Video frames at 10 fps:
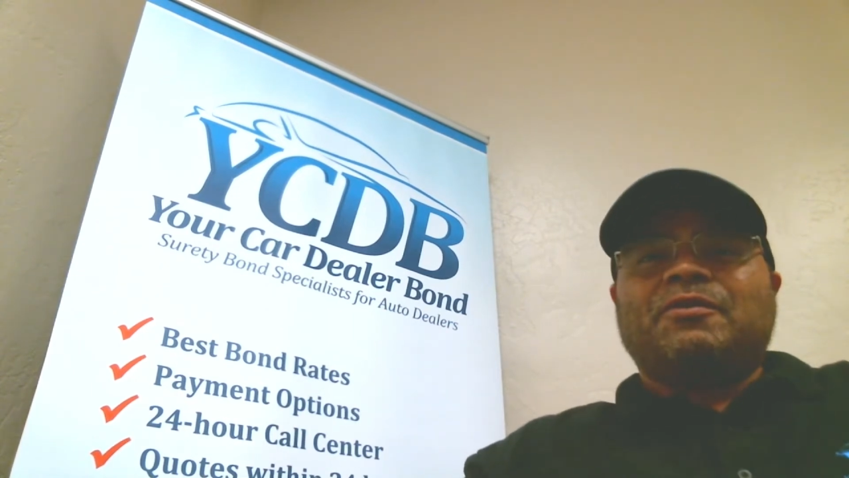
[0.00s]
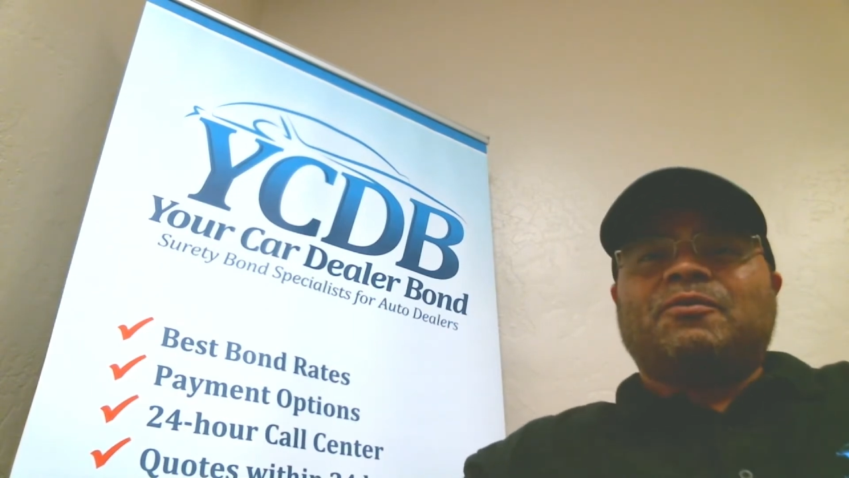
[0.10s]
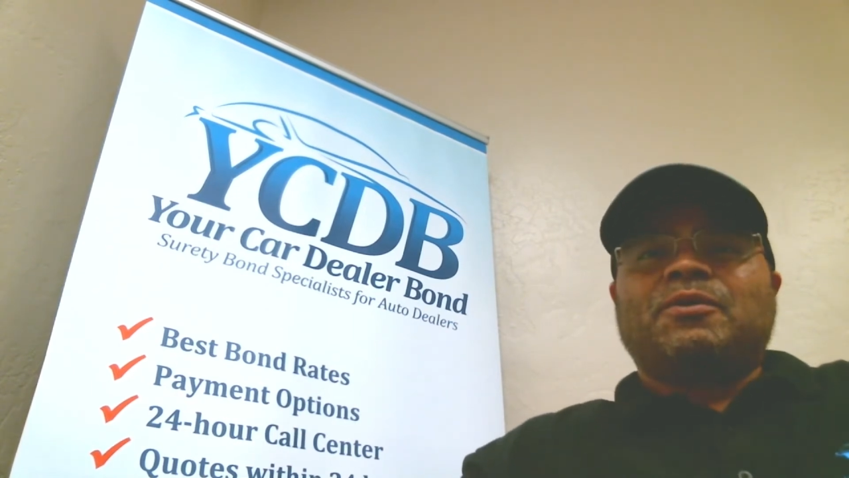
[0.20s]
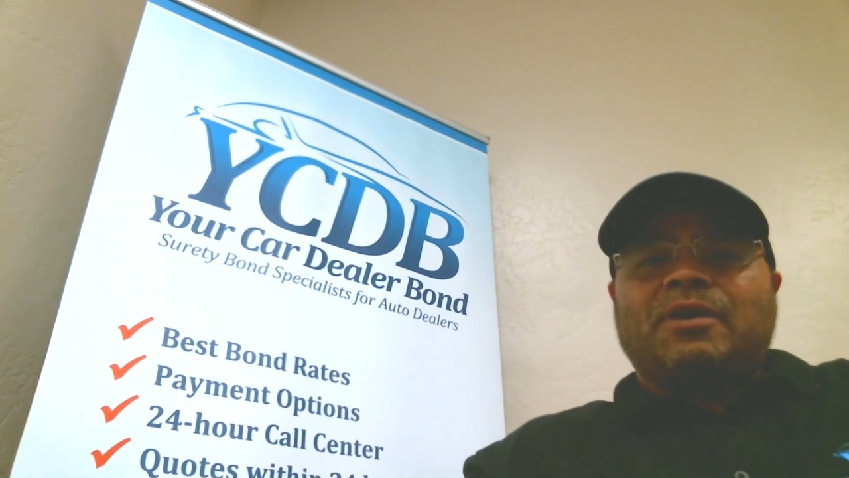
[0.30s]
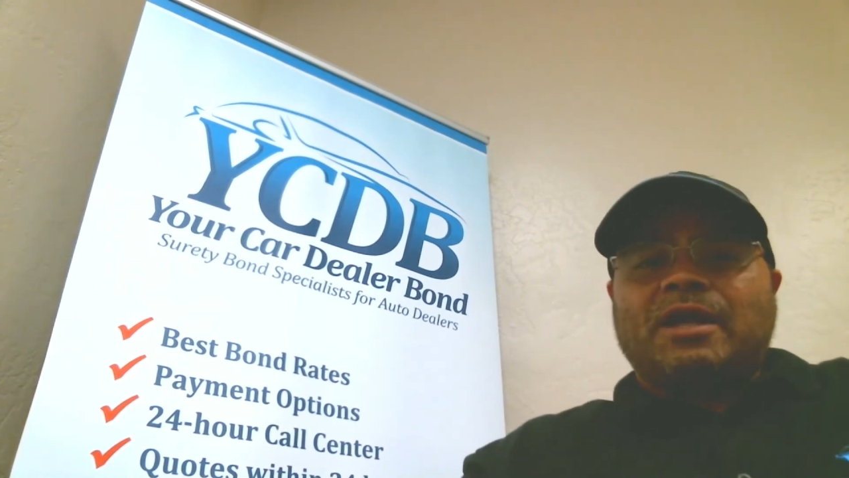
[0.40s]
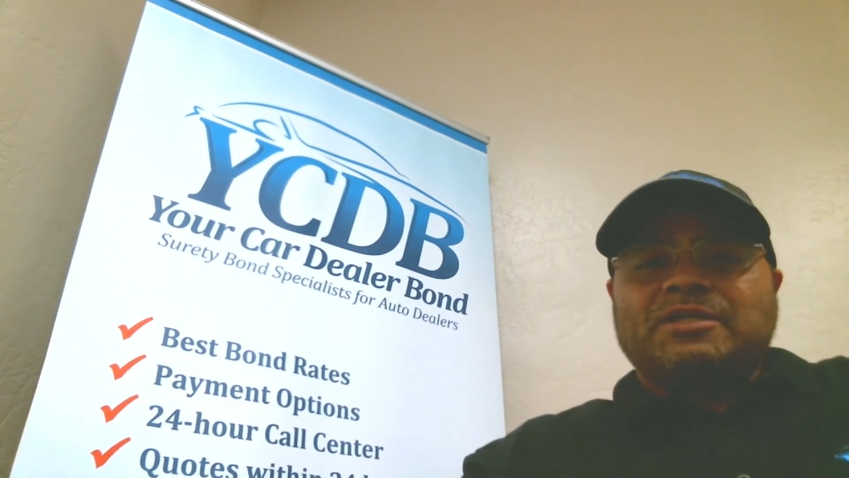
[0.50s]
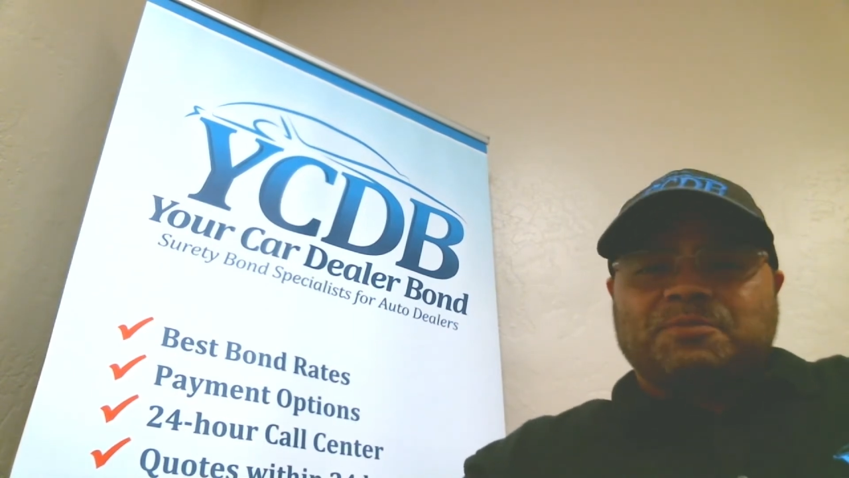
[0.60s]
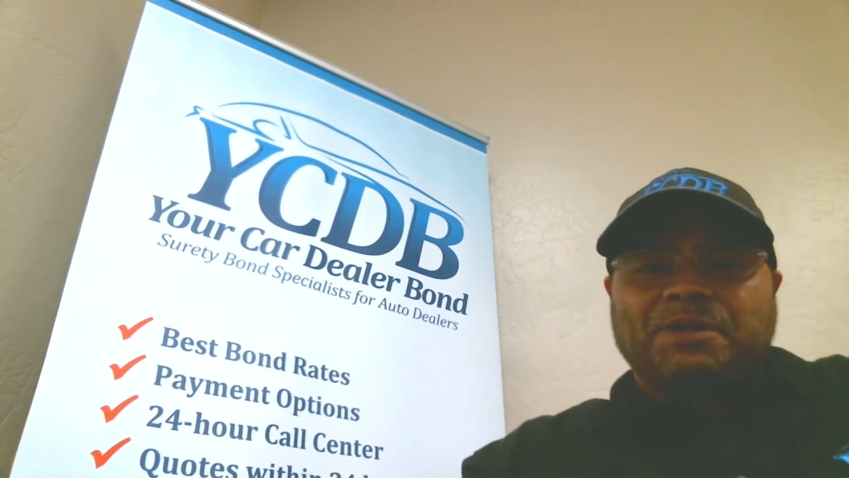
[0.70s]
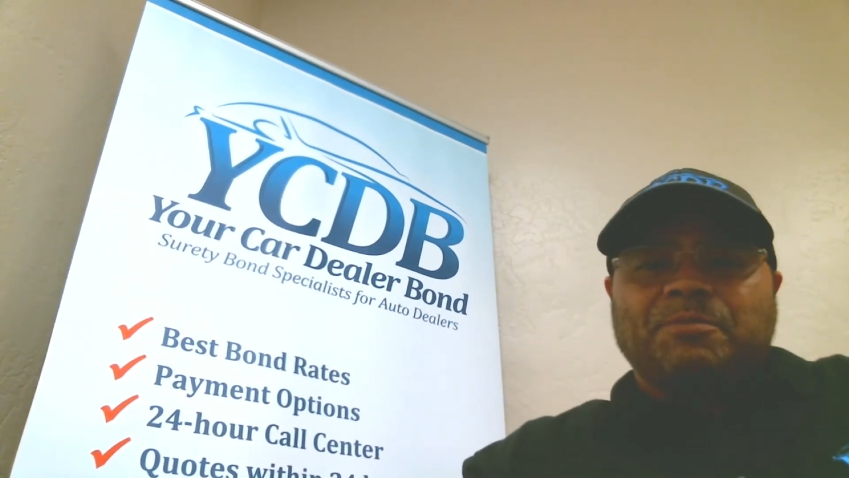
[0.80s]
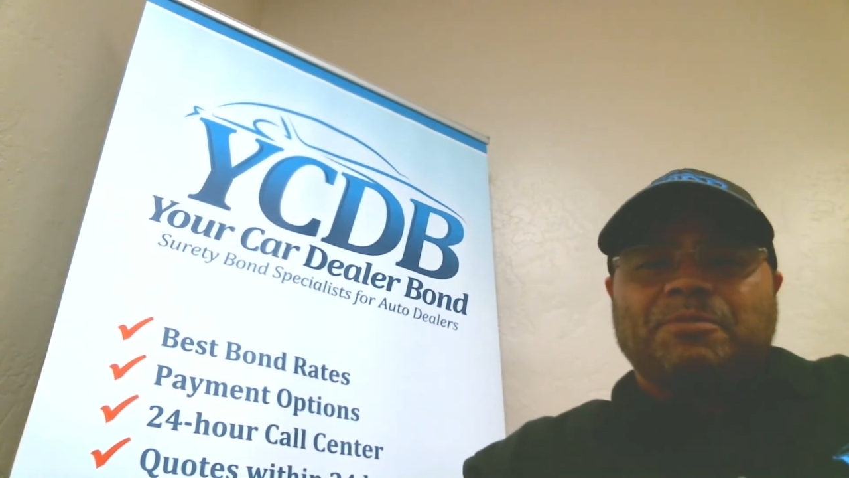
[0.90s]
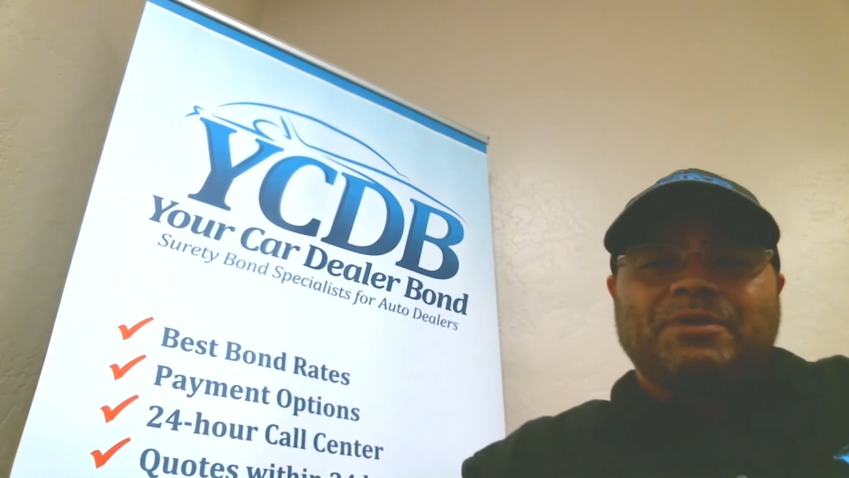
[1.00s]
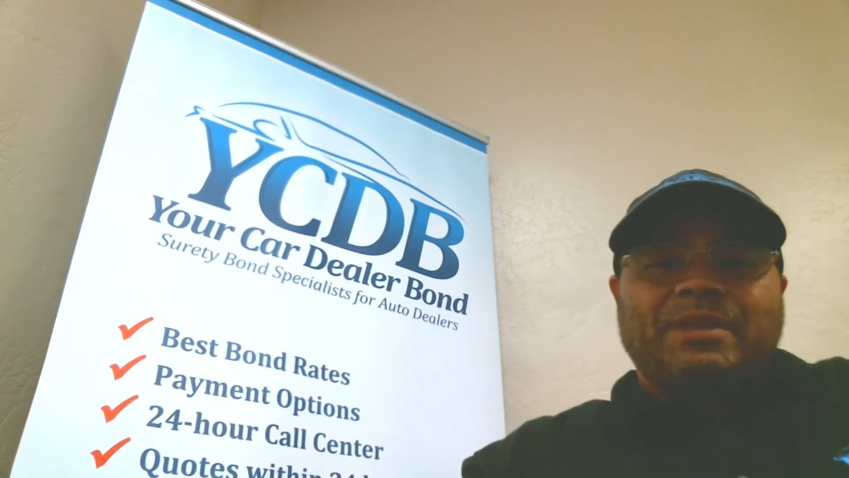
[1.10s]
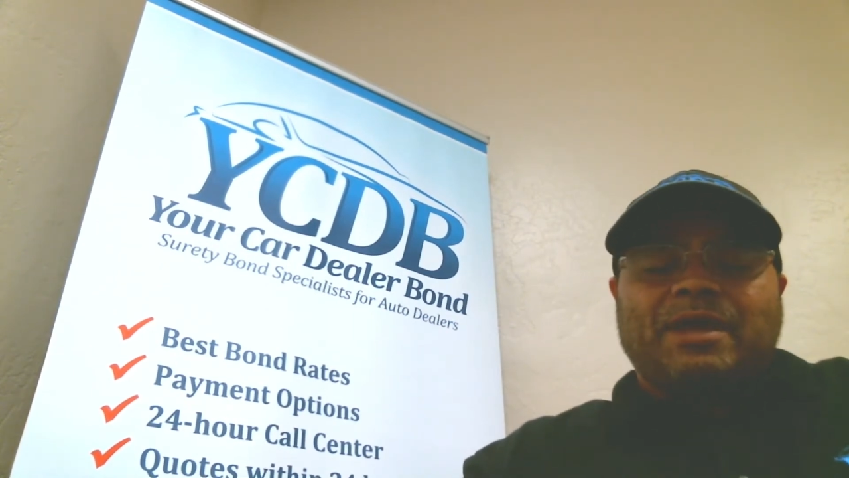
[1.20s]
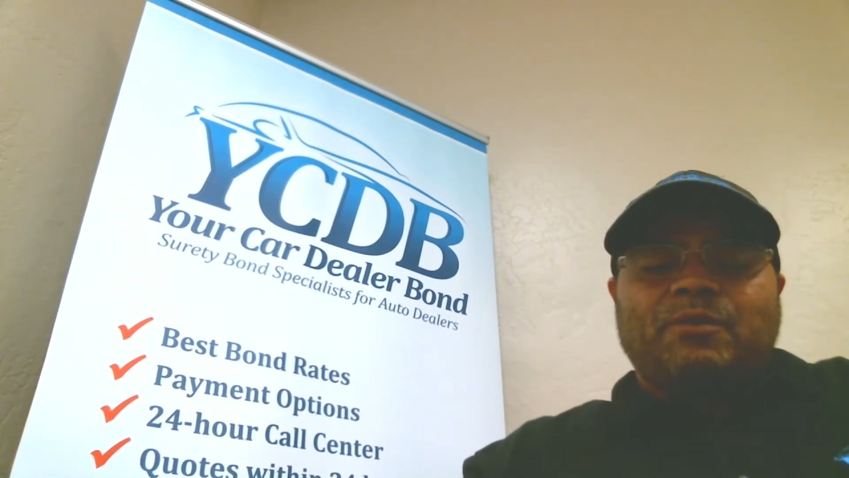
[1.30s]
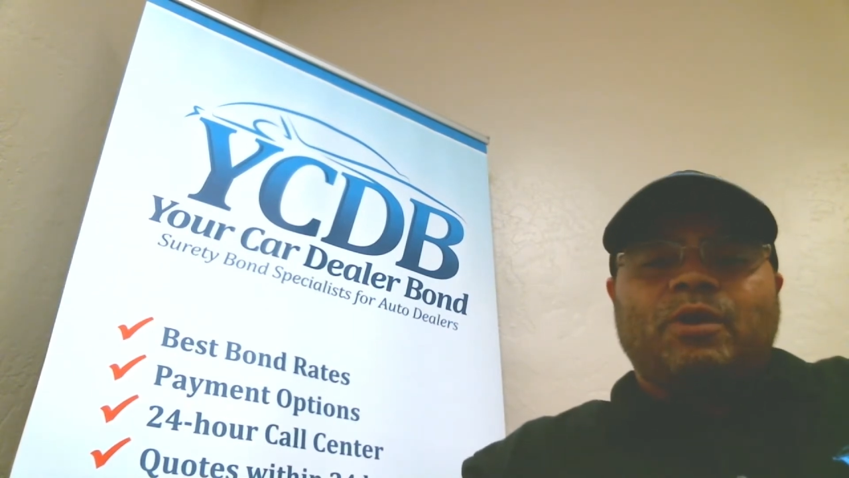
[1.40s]
They're real hospitable
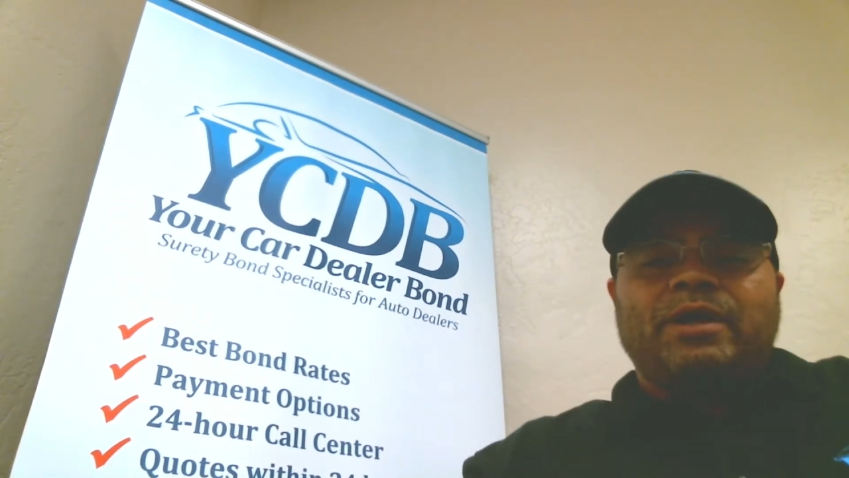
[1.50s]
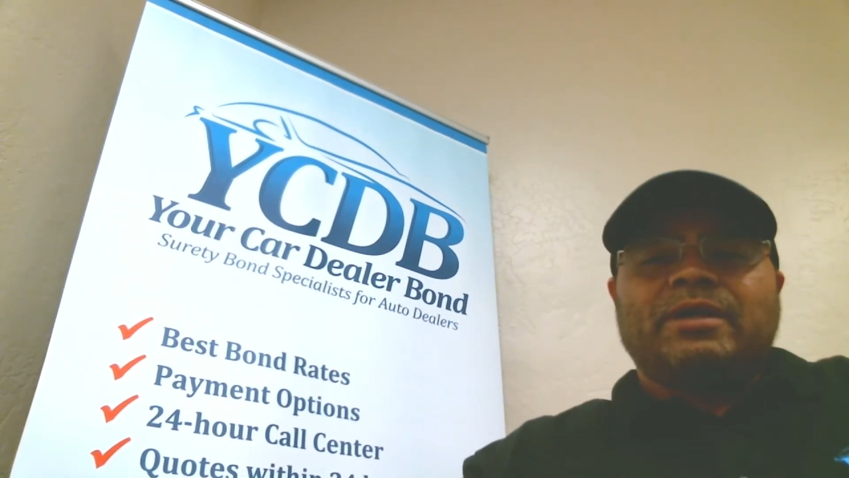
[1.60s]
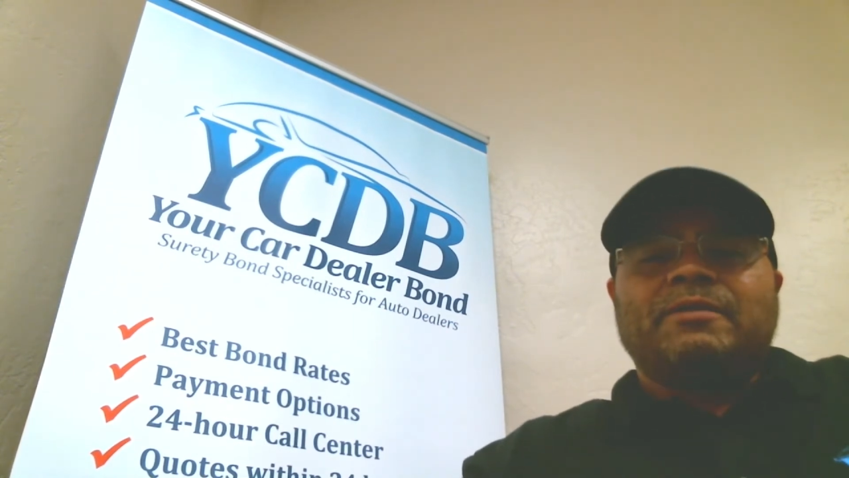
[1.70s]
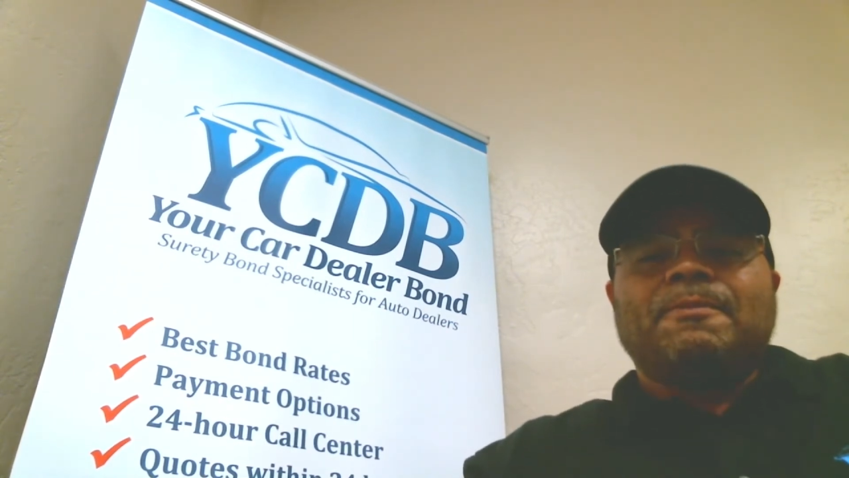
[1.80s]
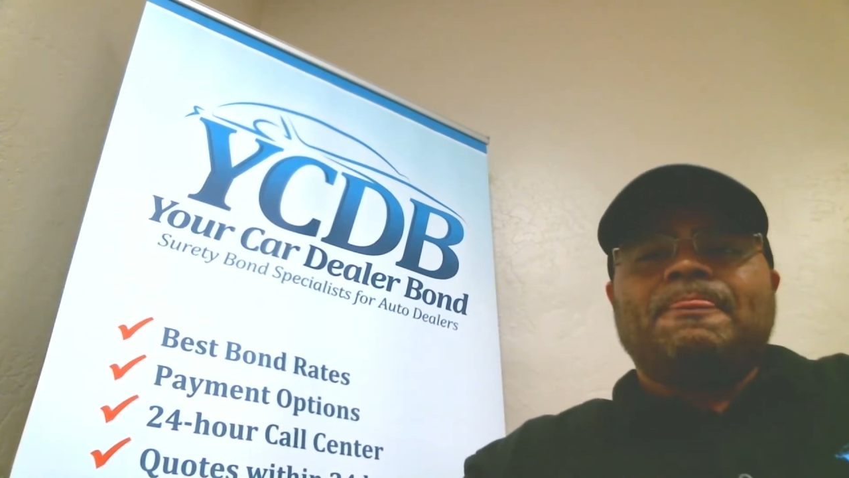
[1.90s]
in that way.